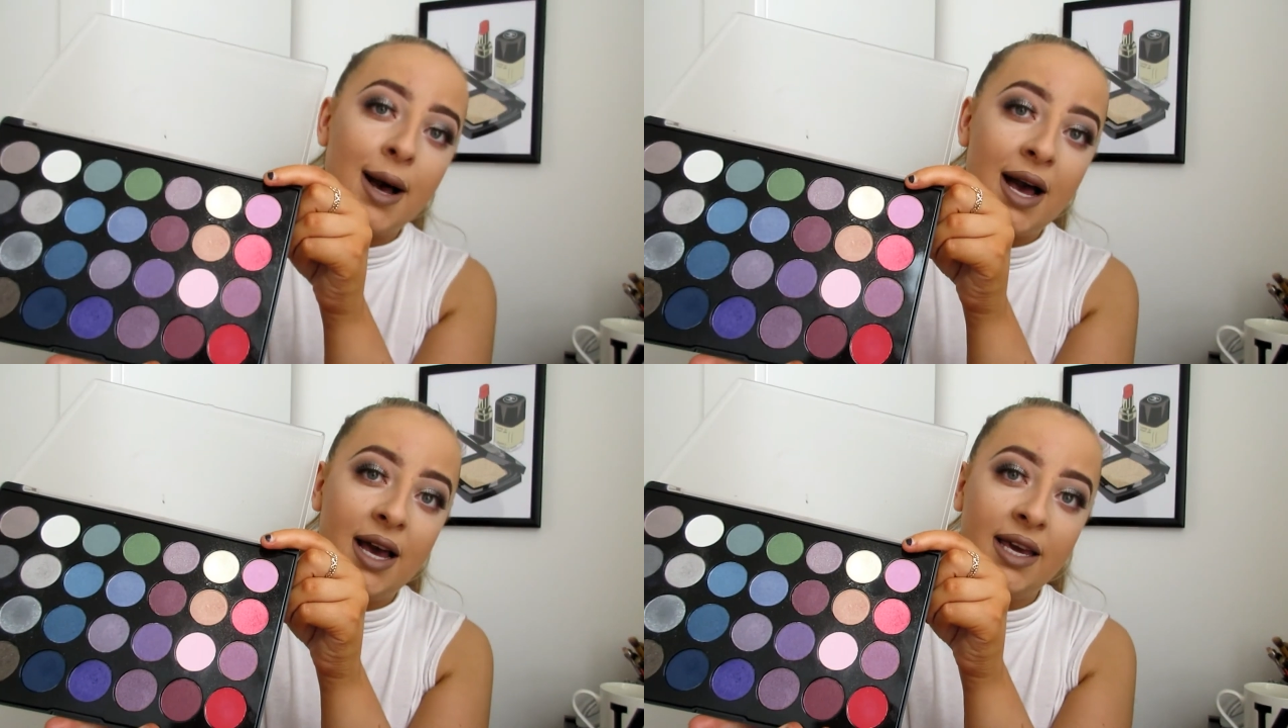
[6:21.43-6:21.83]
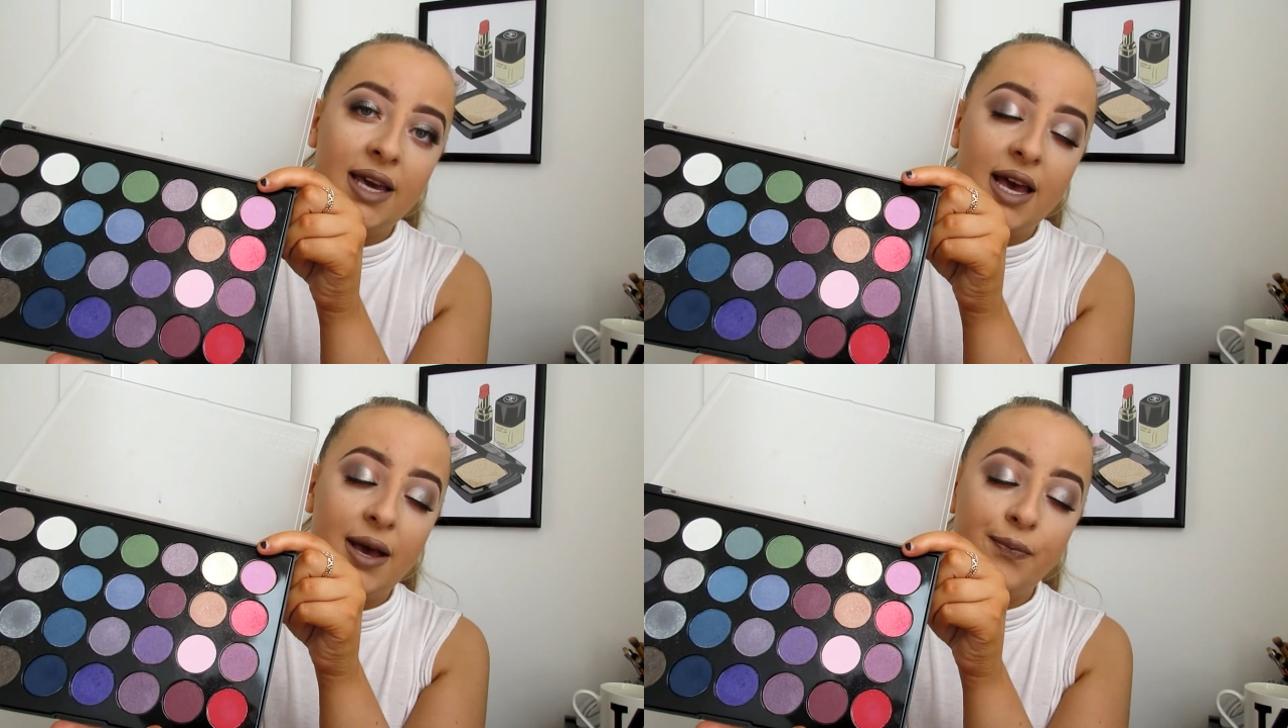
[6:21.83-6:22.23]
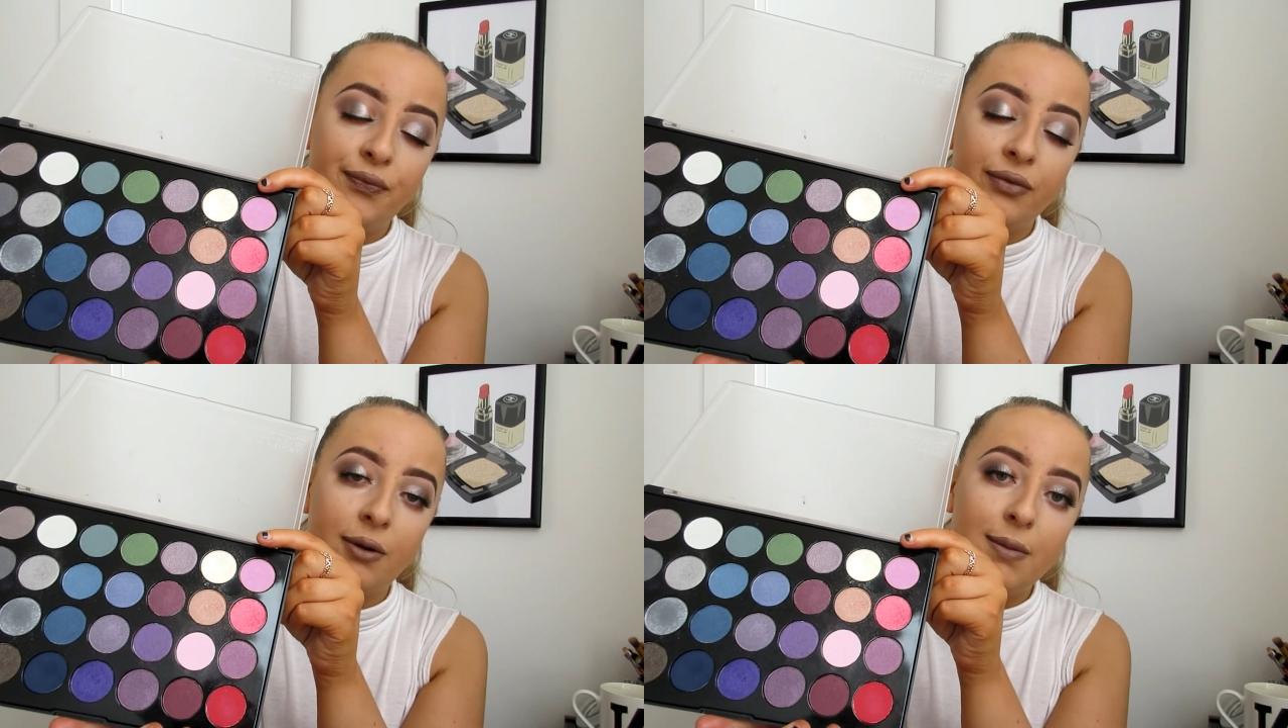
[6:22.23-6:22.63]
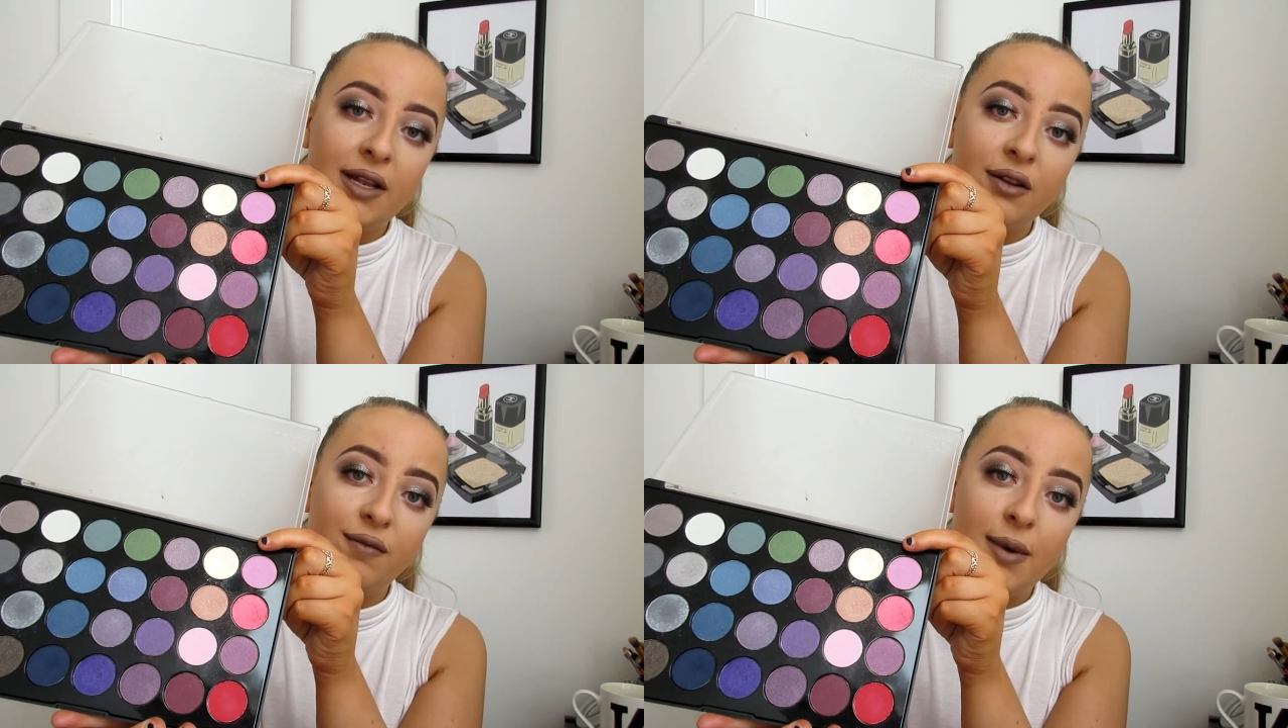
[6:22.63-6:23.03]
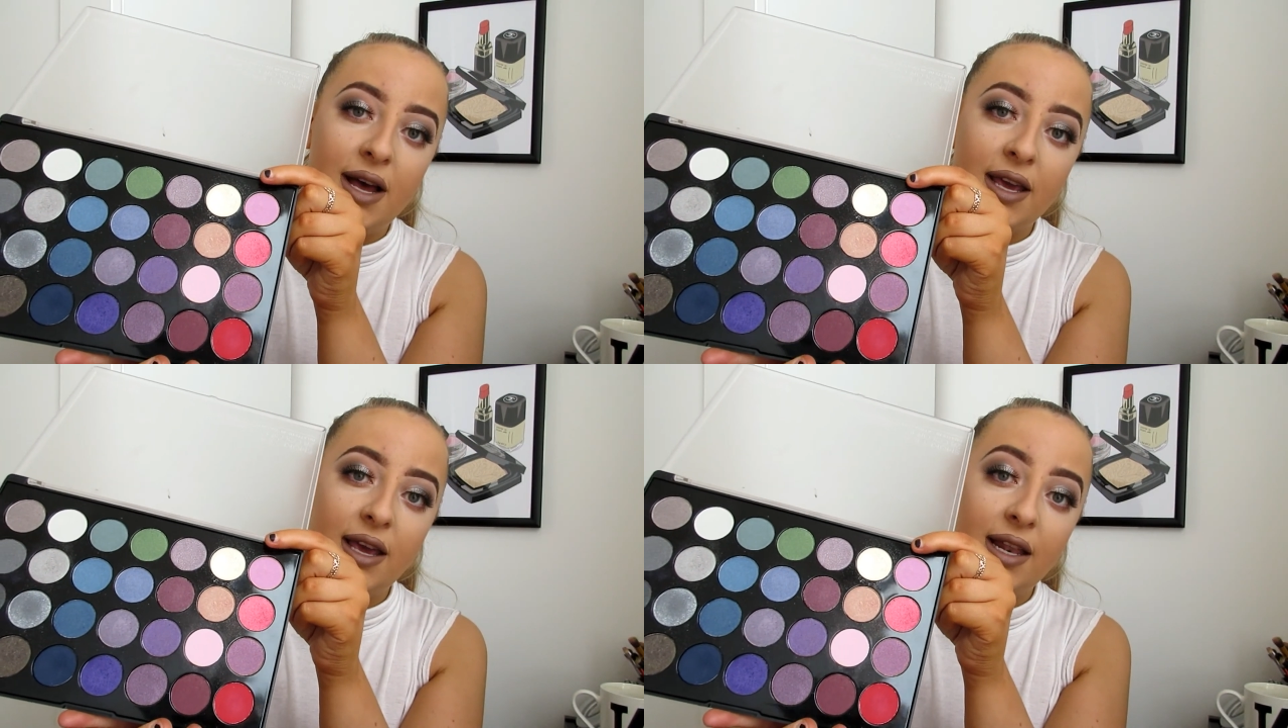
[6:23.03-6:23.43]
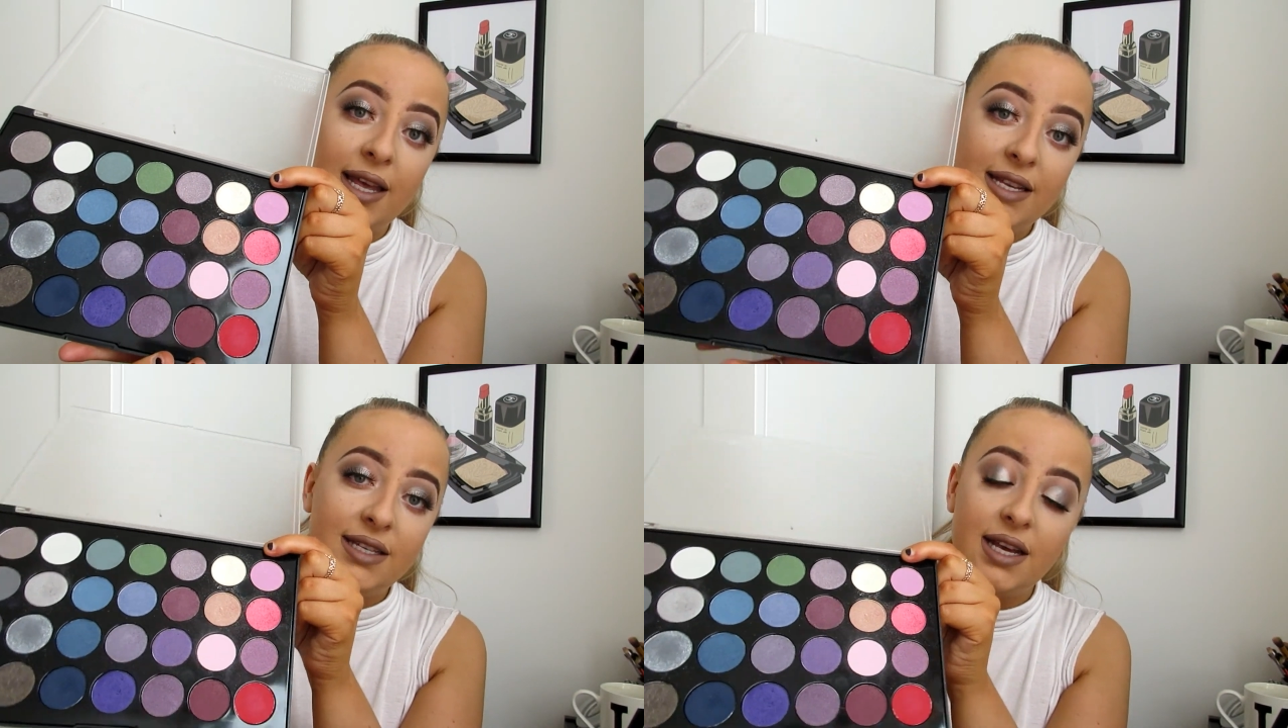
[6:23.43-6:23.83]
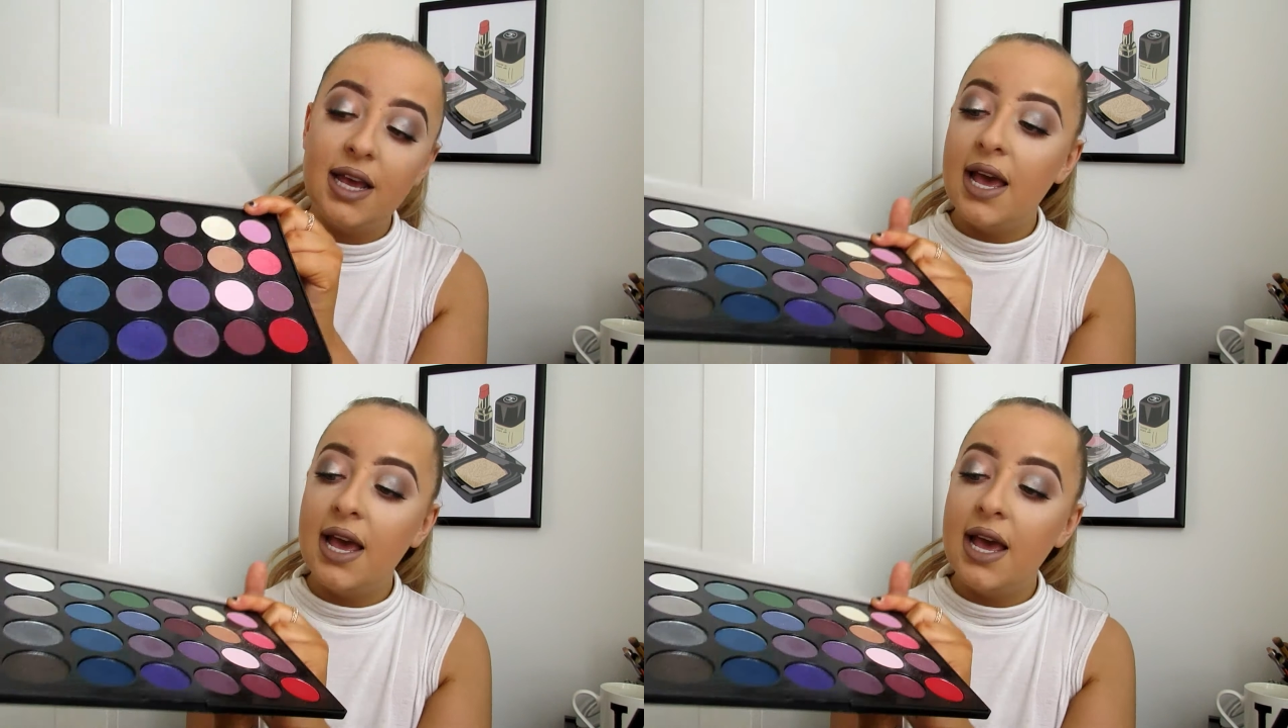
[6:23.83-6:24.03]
my middle of my lid.